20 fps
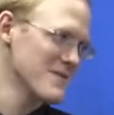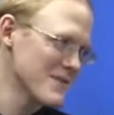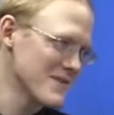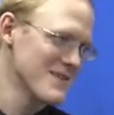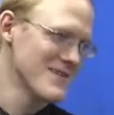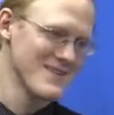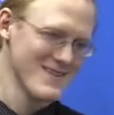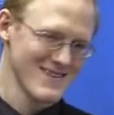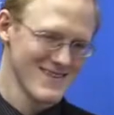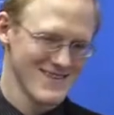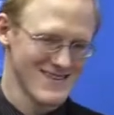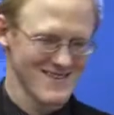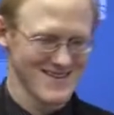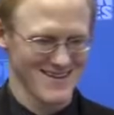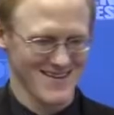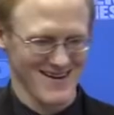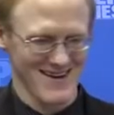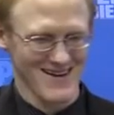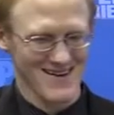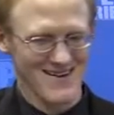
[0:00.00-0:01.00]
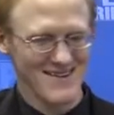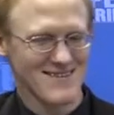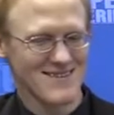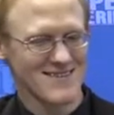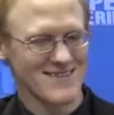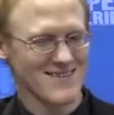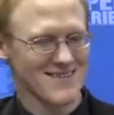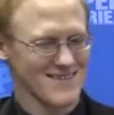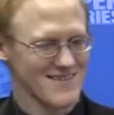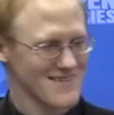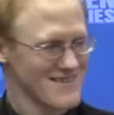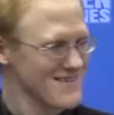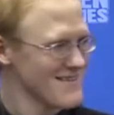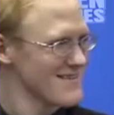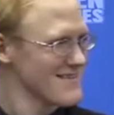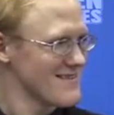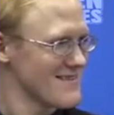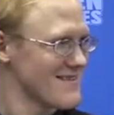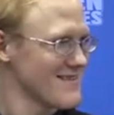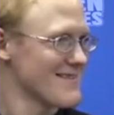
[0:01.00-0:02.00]

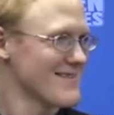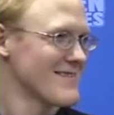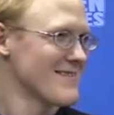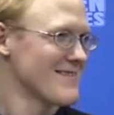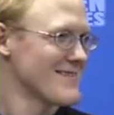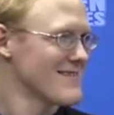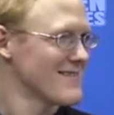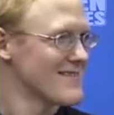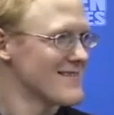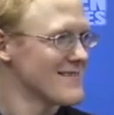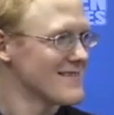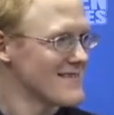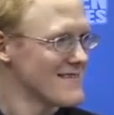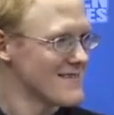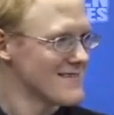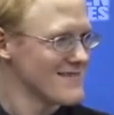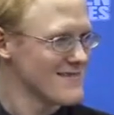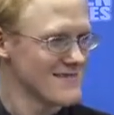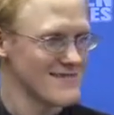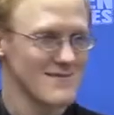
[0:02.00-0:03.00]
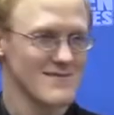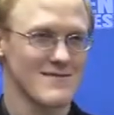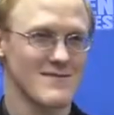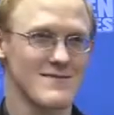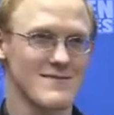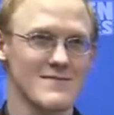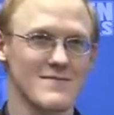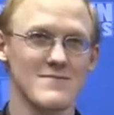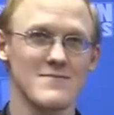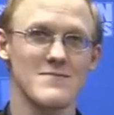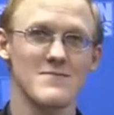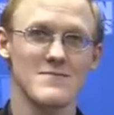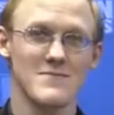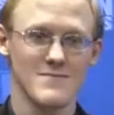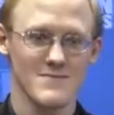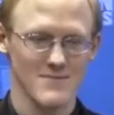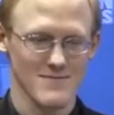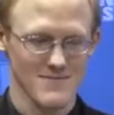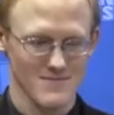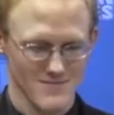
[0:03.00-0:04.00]

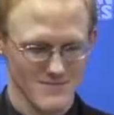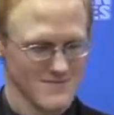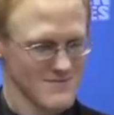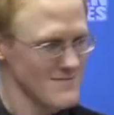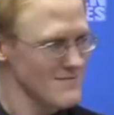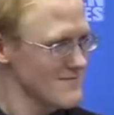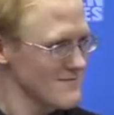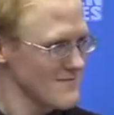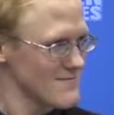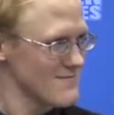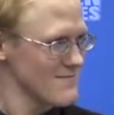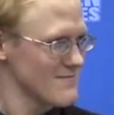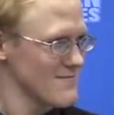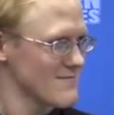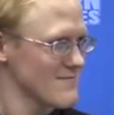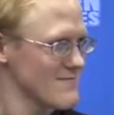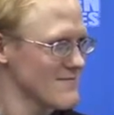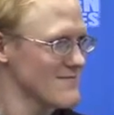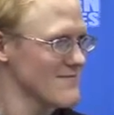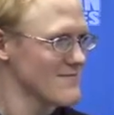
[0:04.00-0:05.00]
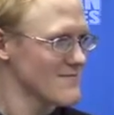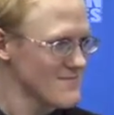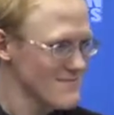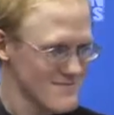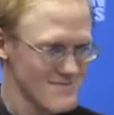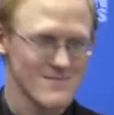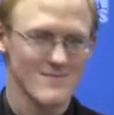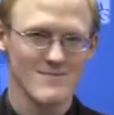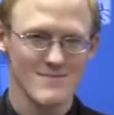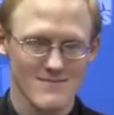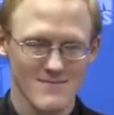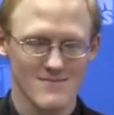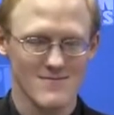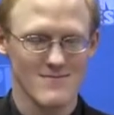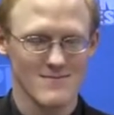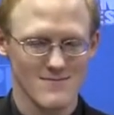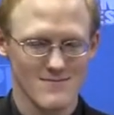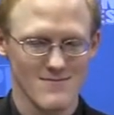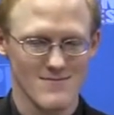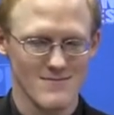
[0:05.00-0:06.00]

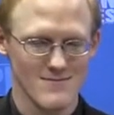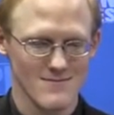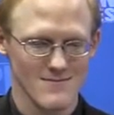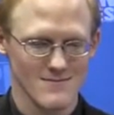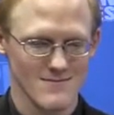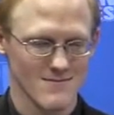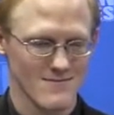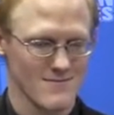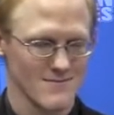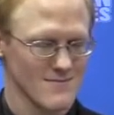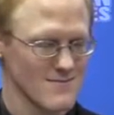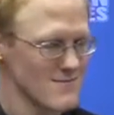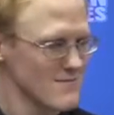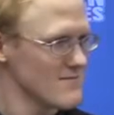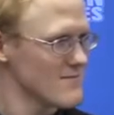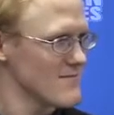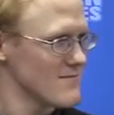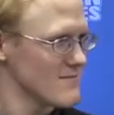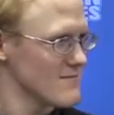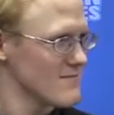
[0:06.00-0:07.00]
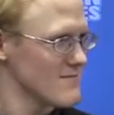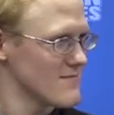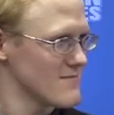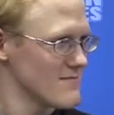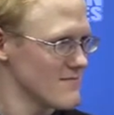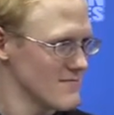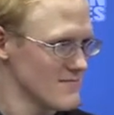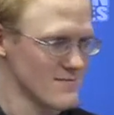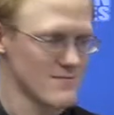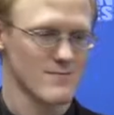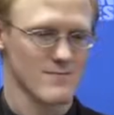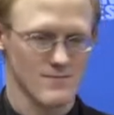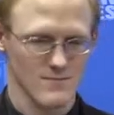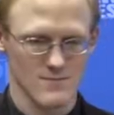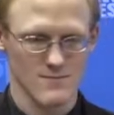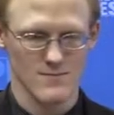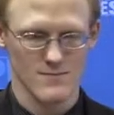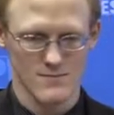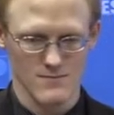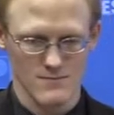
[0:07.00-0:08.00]
(not speaking)